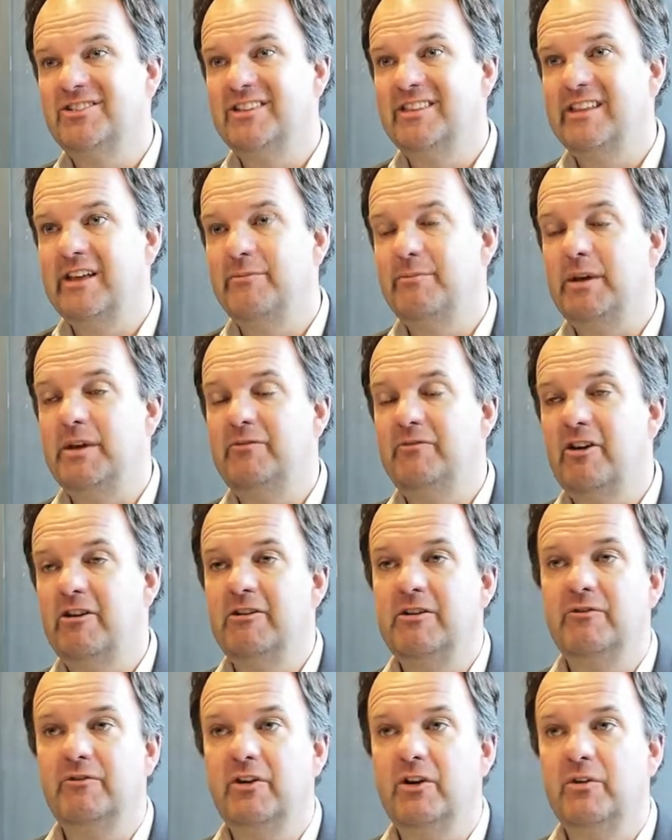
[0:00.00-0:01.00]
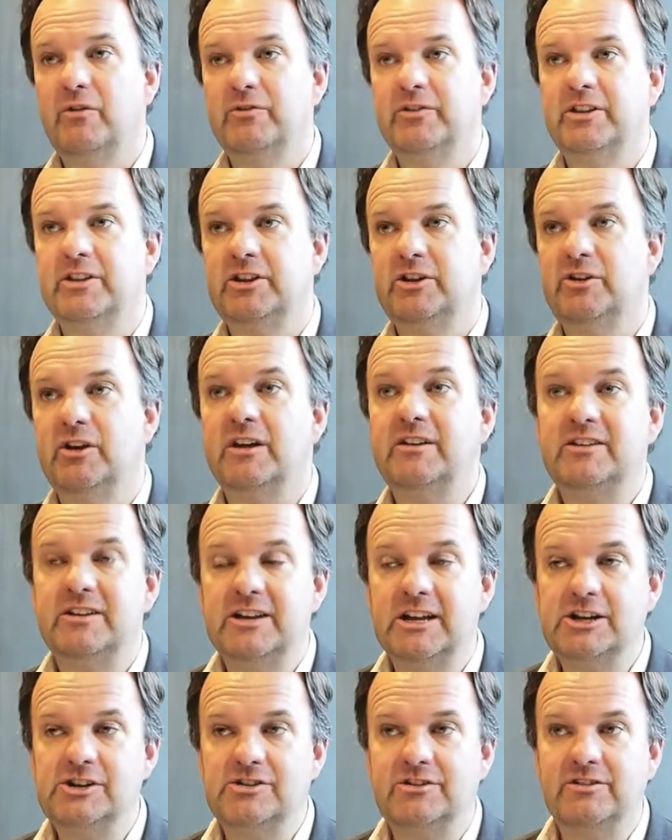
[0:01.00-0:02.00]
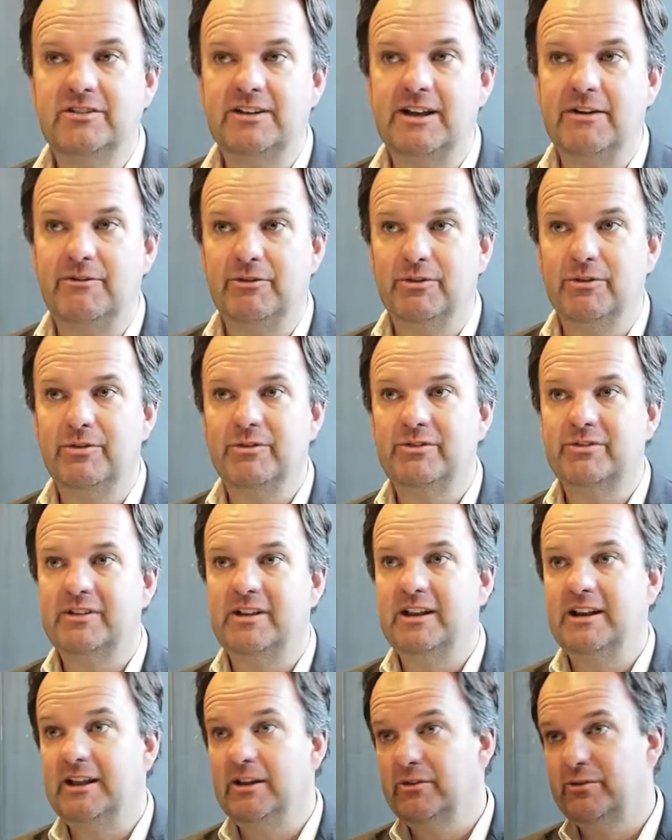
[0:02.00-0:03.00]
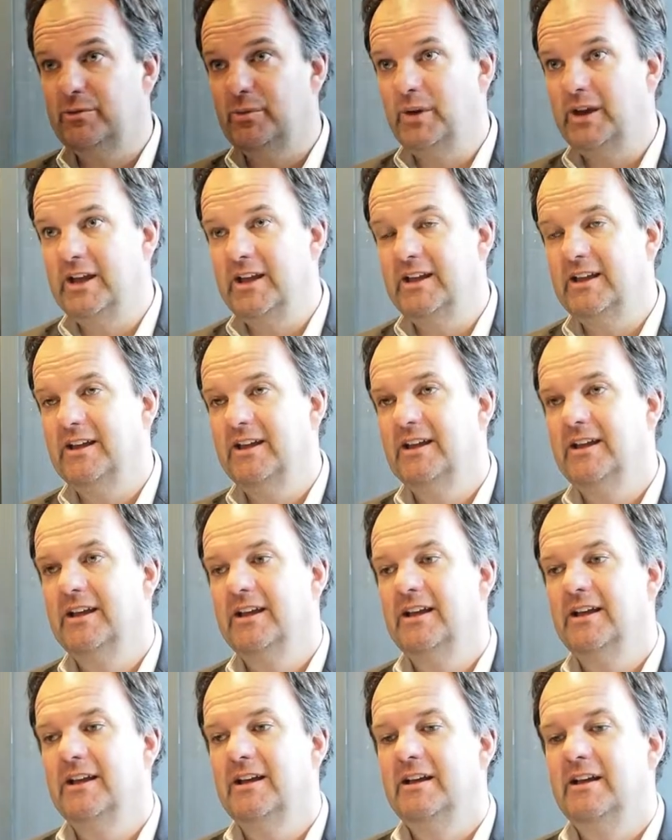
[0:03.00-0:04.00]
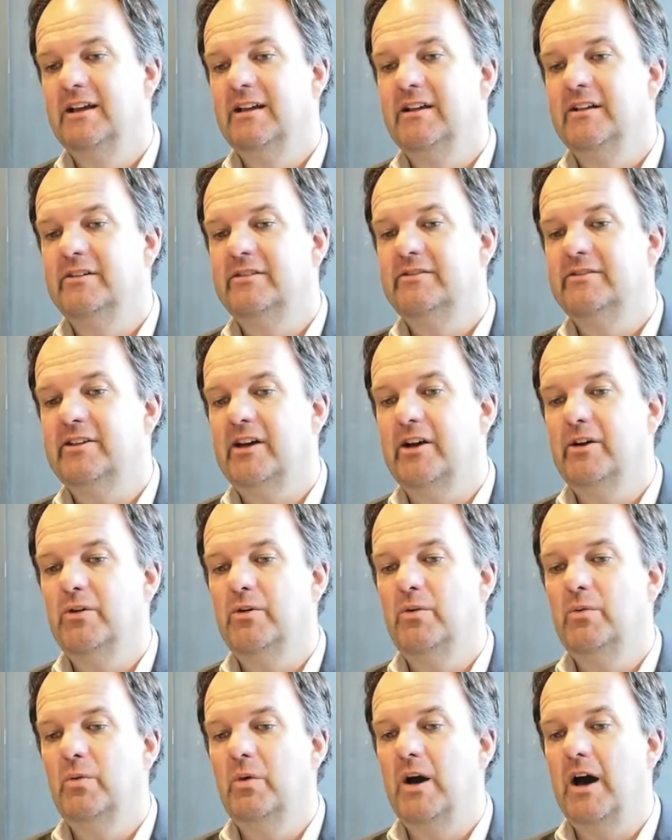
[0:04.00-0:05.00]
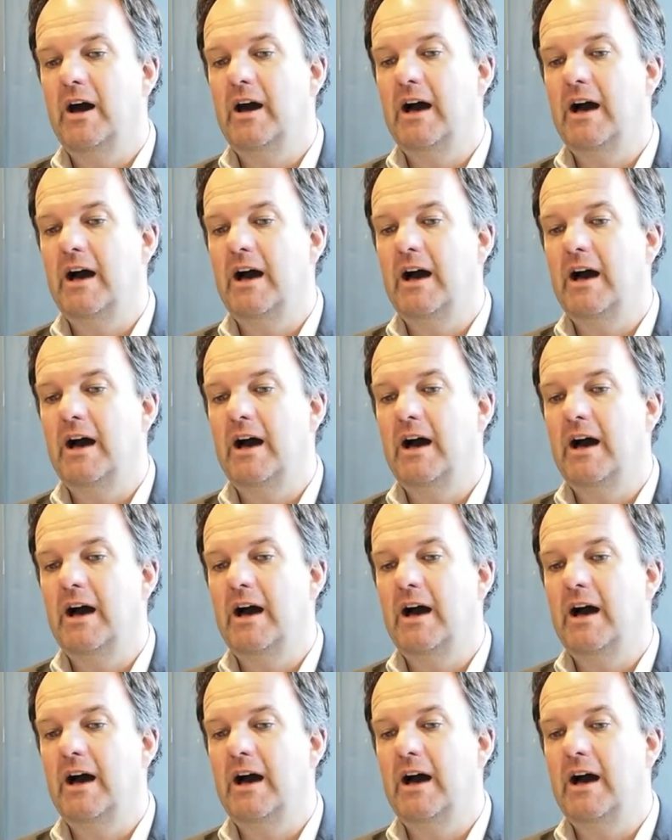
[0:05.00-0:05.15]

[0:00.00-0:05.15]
and they've been very involved at the United Nations levels and elsewhere. So